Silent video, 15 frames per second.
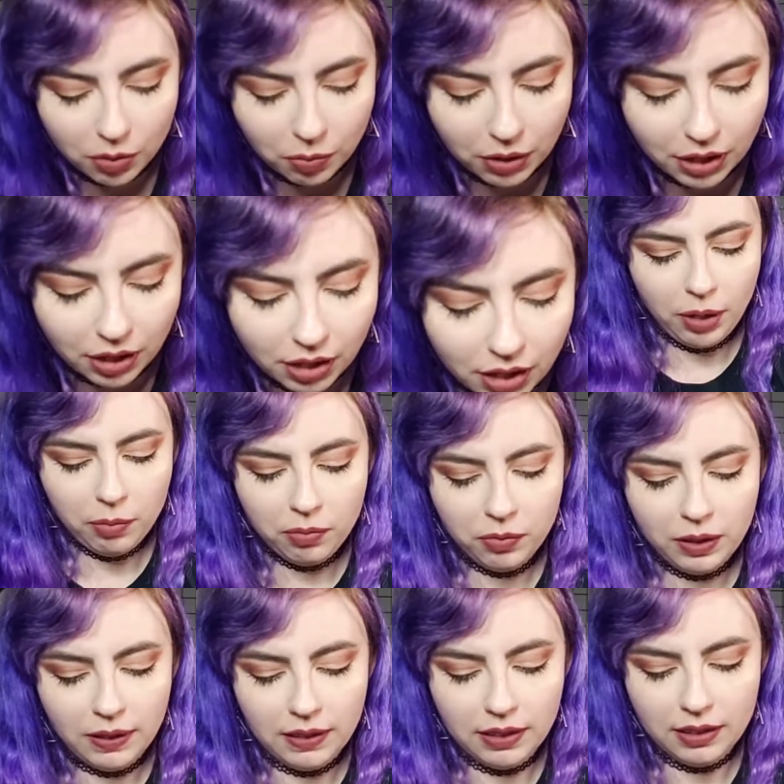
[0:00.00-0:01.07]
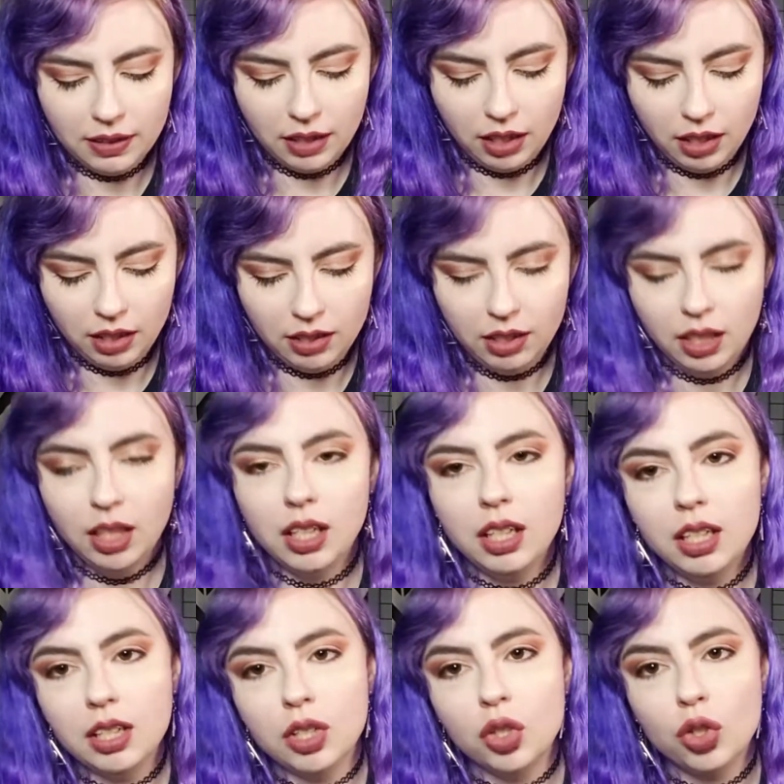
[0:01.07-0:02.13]
but the problem with this is it
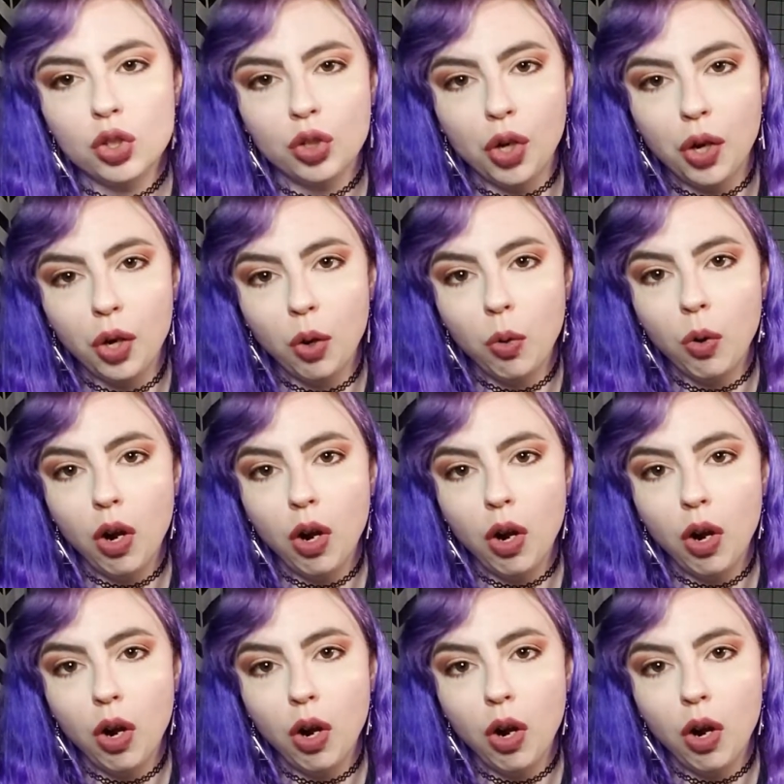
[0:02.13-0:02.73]
is so